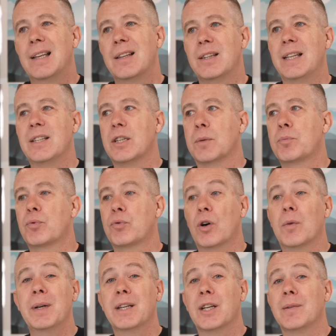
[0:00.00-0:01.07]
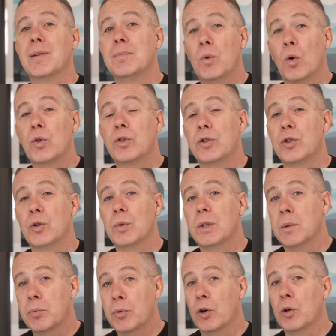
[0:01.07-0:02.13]
These are probably going to be more to do with the
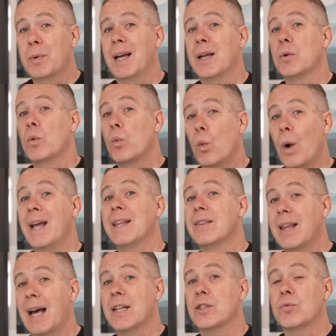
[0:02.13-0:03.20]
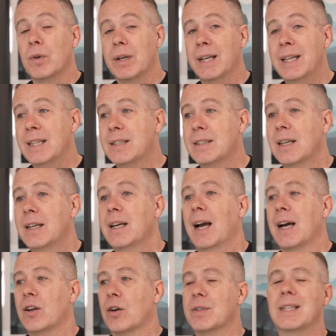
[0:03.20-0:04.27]
Pro plan when that's released.
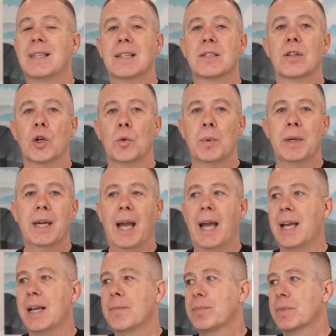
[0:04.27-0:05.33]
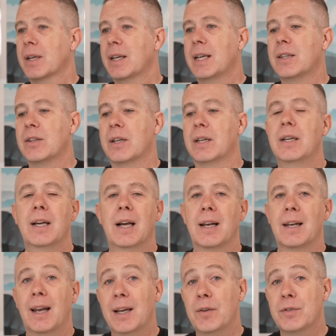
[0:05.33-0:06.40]
And obviously there's going to be a either a, a
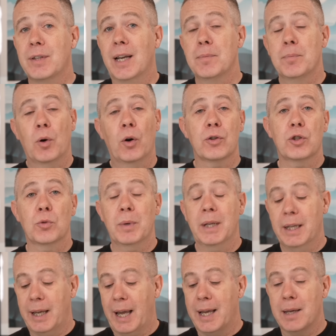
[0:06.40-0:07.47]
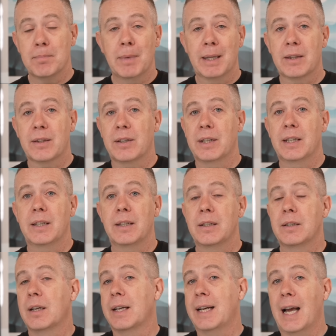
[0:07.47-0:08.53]
lifetime, possibly, a monthly,
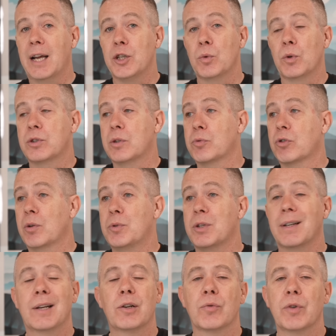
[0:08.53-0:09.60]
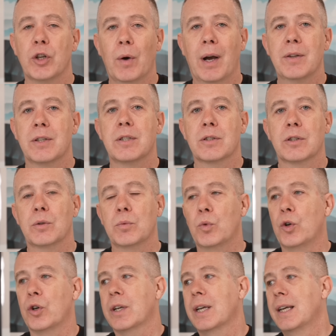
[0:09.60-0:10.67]
an annual subscription. I don't really know how this is going to
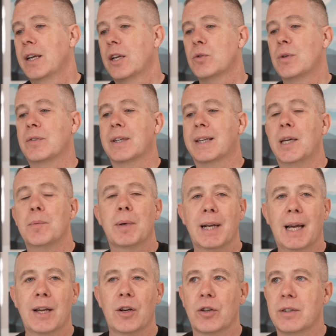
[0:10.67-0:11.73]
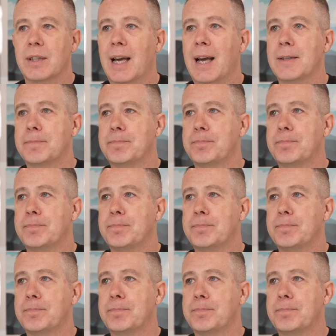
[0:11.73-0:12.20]
work, so we have to keep an eye on that.